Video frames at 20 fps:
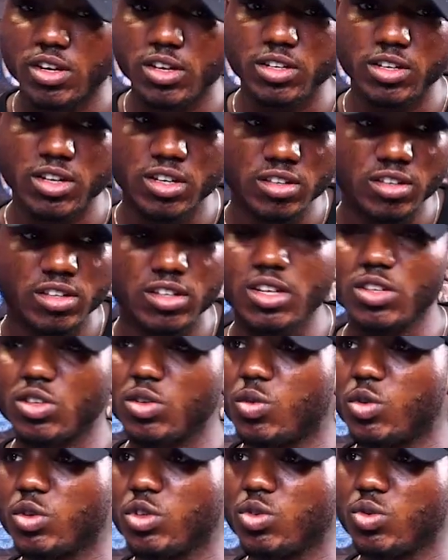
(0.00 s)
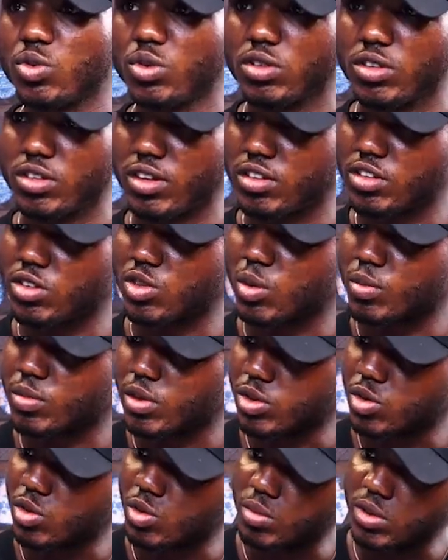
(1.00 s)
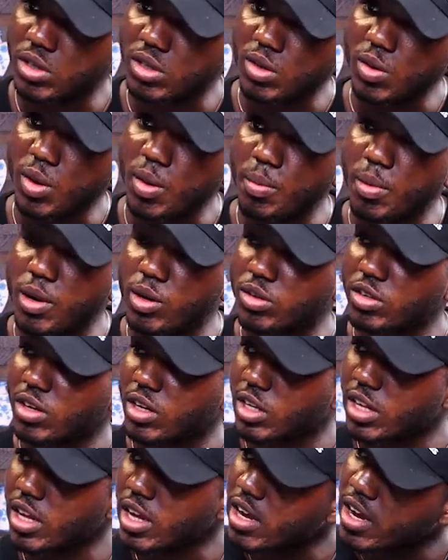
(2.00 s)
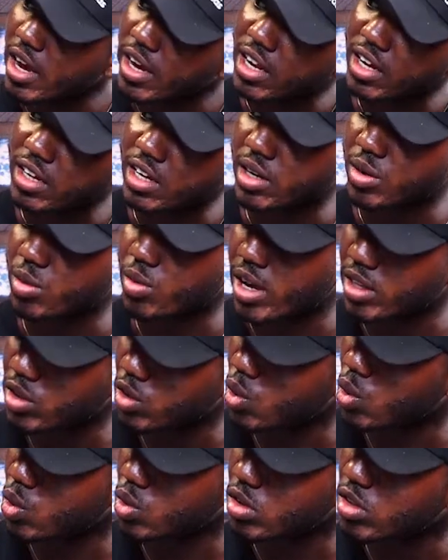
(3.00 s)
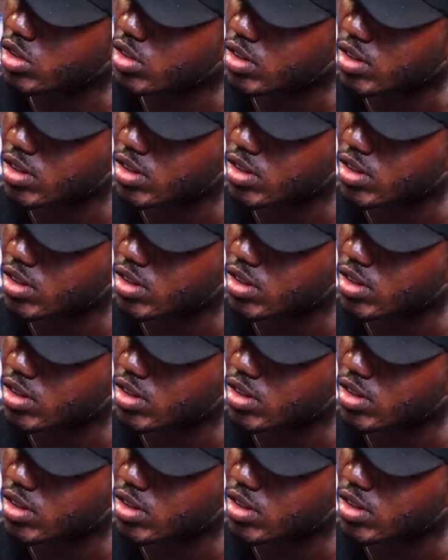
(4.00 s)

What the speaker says: yesterday someone sent something to me about an AI that can write codes.